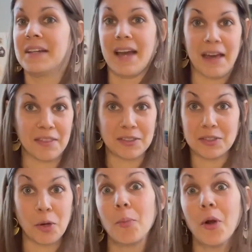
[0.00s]
and there's
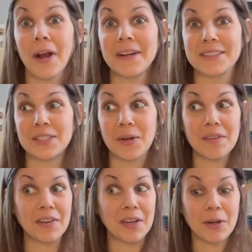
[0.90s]
no more. And so
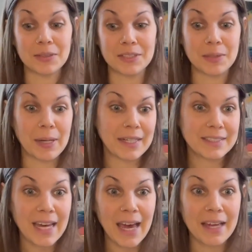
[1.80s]
if he goes to make
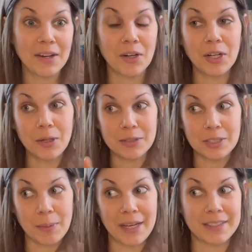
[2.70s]
10, or he goes
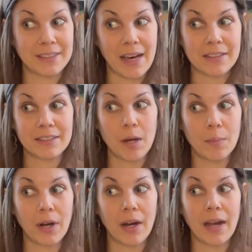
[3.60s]
to make his last
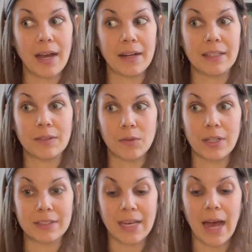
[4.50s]
number and he
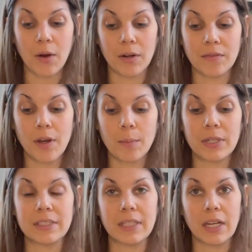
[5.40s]
runs out of
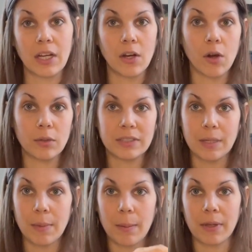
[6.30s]
numbers, then he knows
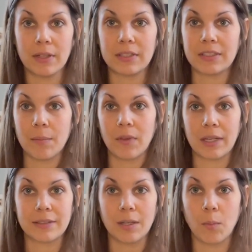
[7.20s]
that maybe there's
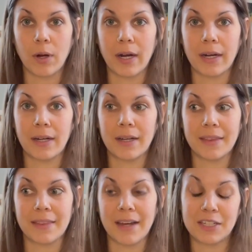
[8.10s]
something somewhere
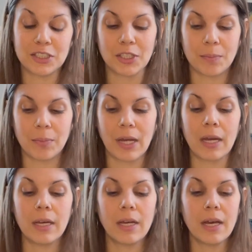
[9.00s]
that it shouldn't
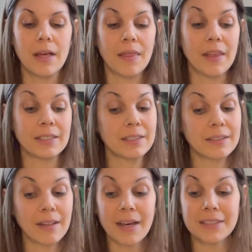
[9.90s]
be. This
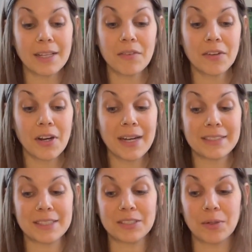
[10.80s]
is less
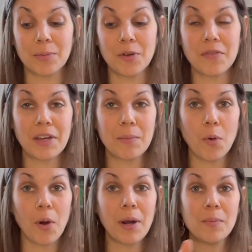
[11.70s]
self-correcting. So we're moving
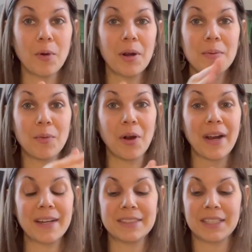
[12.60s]
more and more and more
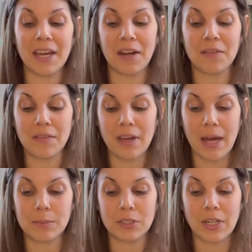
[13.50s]
into kind of the
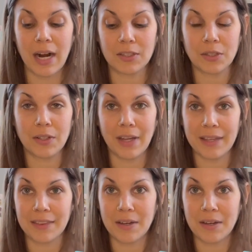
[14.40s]
abstract, or like